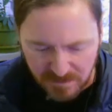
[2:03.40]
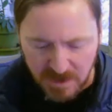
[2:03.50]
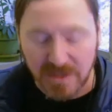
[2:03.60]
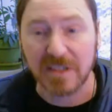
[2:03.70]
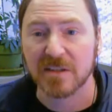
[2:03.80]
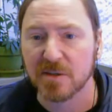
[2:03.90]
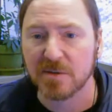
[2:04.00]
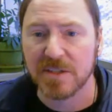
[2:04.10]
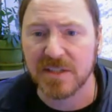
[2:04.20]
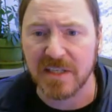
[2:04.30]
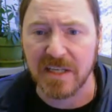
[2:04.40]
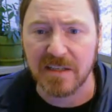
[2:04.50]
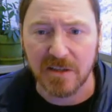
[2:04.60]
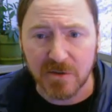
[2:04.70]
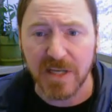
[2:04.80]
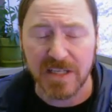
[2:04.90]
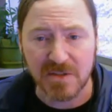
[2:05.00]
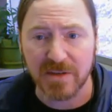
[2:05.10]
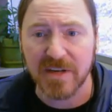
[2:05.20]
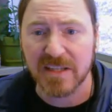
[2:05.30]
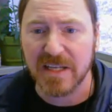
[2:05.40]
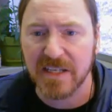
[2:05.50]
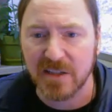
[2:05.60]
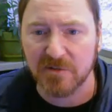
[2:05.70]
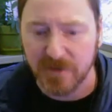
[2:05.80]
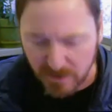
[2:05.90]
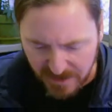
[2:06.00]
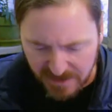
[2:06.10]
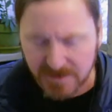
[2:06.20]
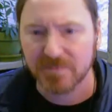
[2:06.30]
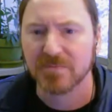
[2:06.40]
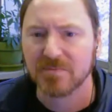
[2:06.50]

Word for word: you can clearly see, okay, so I've got that yellow focus.